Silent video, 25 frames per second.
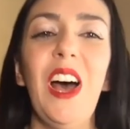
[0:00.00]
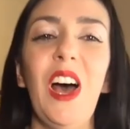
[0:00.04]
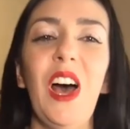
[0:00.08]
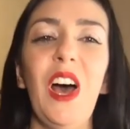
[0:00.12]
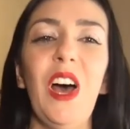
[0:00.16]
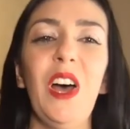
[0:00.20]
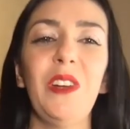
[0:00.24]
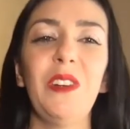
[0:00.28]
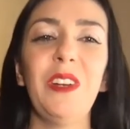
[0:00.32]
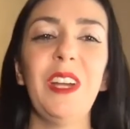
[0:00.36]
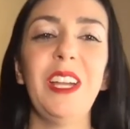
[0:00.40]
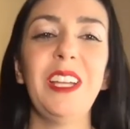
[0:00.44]

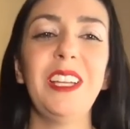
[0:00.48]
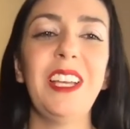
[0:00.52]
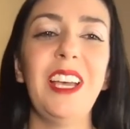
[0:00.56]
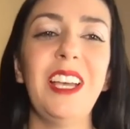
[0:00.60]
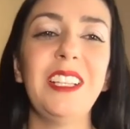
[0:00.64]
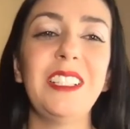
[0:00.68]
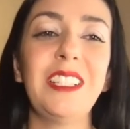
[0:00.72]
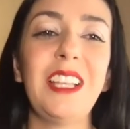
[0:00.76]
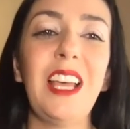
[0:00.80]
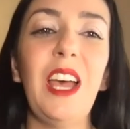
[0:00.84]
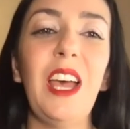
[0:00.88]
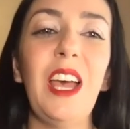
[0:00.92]
All right,
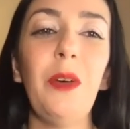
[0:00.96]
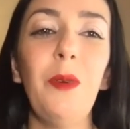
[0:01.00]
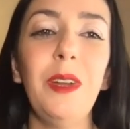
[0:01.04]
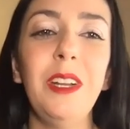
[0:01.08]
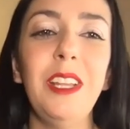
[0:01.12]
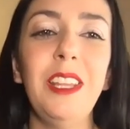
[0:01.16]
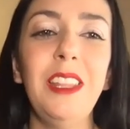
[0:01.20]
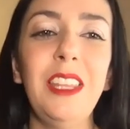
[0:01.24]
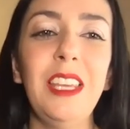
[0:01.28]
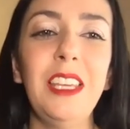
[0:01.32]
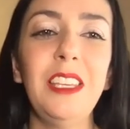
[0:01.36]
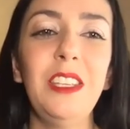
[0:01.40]
guys, I want
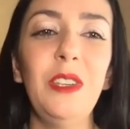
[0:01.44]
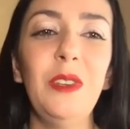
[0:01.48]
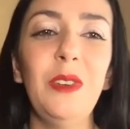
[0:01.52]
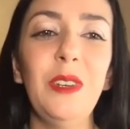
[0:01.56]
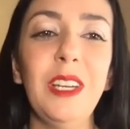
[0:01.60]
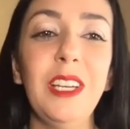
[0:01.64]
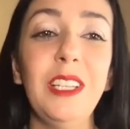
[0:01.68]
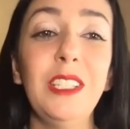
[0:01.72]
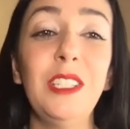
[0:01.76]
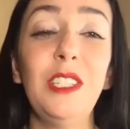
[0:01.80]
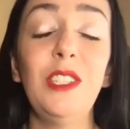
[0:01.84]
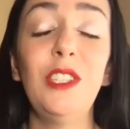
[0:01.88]
to thank you
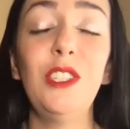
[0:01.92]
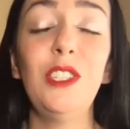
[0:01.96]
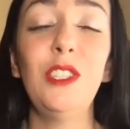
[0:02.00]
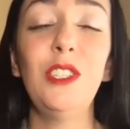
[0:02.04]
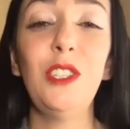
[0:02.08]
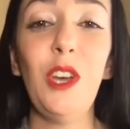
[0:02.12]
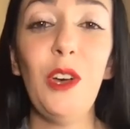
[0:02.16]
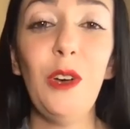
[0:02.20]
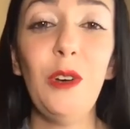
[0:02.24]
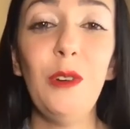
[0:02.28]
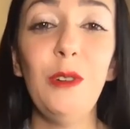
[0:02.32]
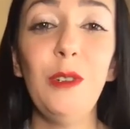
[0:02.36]
guys
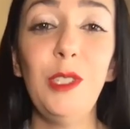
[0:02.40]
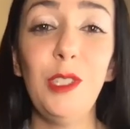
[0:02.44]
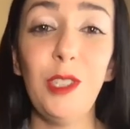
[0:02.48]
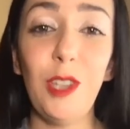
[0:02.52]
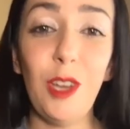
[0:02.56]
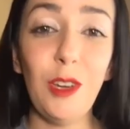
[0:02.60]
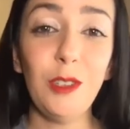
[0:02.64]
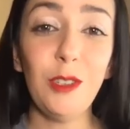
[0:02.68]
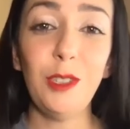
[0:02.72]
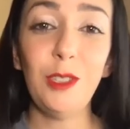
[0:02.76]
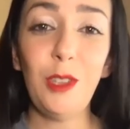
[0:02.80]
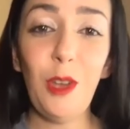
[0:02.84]
so
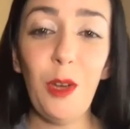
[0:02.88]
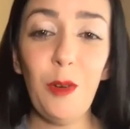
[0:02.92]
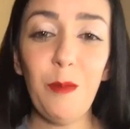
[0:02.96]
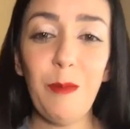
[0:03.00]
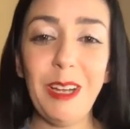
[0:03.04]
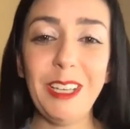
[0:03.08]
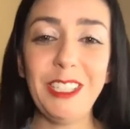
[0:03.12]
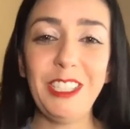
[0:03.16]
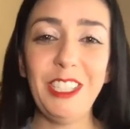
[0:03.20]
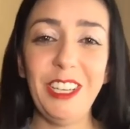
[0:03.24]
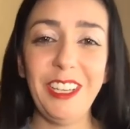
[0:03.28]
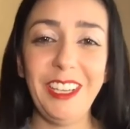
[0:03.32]

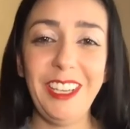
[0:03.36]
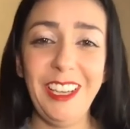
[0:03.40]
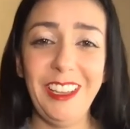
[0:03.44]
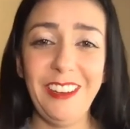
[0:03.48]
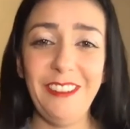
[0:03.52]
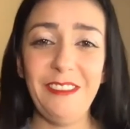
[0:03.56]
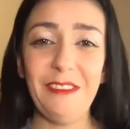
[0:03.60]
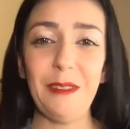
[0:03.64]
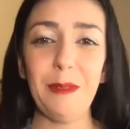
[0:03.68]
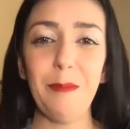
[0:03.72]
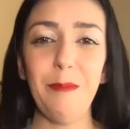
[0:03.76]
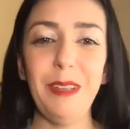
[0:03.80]
much
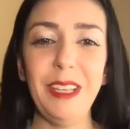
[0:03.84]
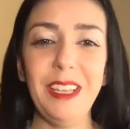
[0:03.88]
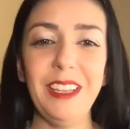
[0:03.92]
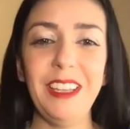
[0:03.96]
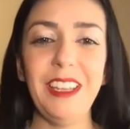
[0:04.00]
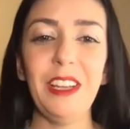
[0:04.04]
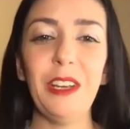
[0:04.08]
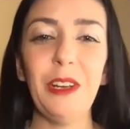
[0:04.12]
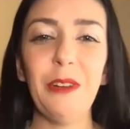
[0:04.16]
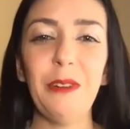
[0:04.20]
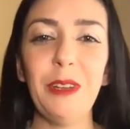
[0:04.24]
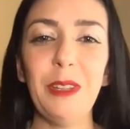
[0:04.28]
again for being
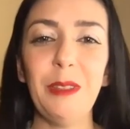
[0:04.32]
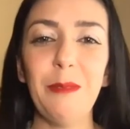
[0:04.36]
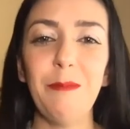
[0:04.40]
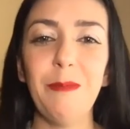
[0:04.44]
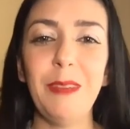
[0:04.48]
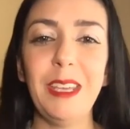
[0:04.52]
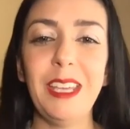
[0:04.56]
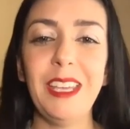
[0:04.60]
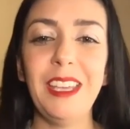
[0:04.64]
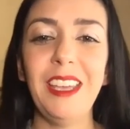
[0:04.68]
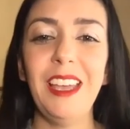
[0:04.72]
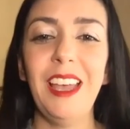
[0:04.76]
here with
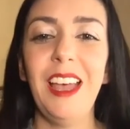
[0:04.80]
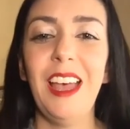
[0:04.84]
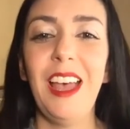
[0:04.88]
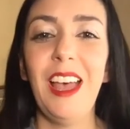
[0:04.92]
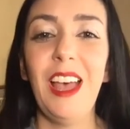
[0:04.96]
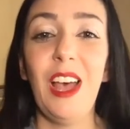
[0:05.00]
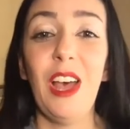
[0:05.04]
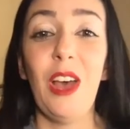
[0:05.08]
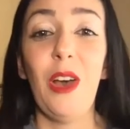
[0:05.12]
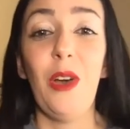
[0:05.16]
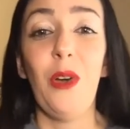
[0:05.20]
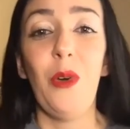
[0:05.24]
me.
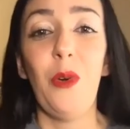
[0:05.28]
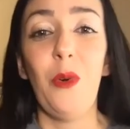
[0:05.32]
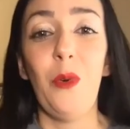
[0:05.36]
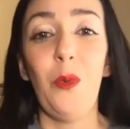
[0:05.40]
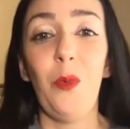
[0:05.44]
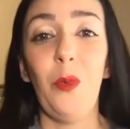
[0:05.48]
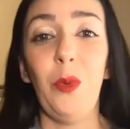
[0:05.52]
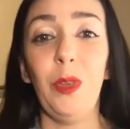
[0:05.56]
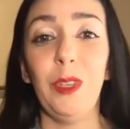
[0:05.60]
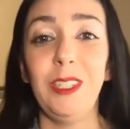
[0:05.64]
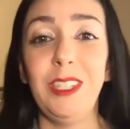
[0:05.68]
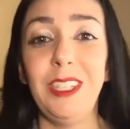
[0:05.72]

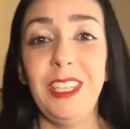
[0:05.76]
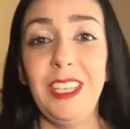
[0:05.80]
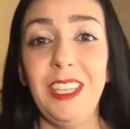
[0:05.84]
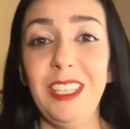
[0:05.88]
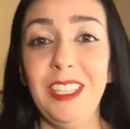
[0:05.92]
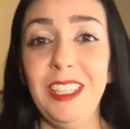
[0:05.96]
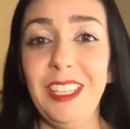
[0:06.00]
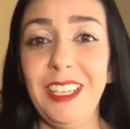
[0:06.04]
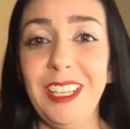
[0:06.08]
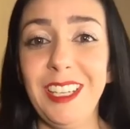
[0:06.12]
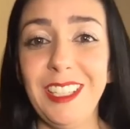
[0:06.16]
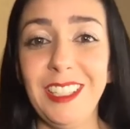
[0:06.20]
We'll see you
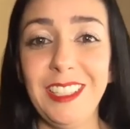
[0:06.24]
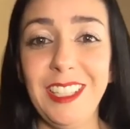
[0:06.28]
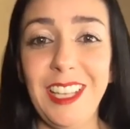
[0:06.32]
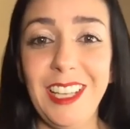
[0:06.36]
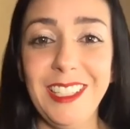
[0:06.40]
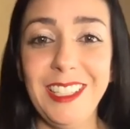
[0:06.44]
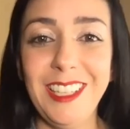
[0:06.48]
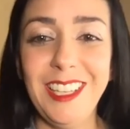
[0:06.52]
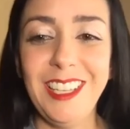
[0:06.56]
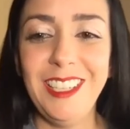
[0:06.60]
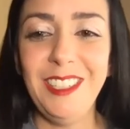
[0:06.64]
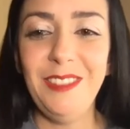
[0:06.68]
in the next
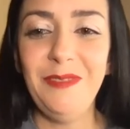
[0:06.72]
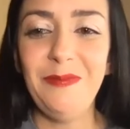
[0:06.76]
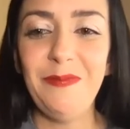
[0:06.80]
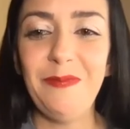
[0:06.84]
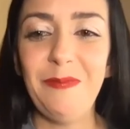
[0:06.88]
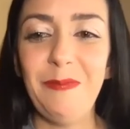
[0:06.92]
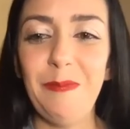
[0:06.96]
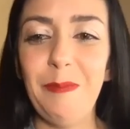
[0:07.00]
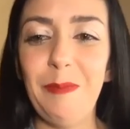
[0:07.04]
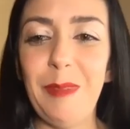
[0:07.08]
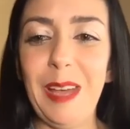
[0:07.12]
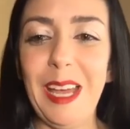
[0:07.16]
lesson.
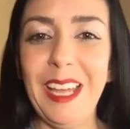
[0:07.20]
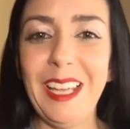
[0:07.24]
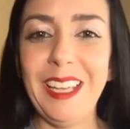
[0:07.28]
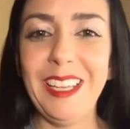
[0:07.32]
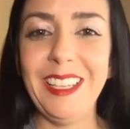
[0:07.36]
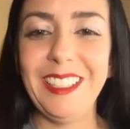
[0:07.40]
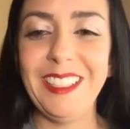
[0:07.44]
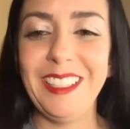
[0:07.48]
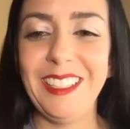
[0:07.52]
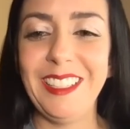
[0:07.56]
Bye.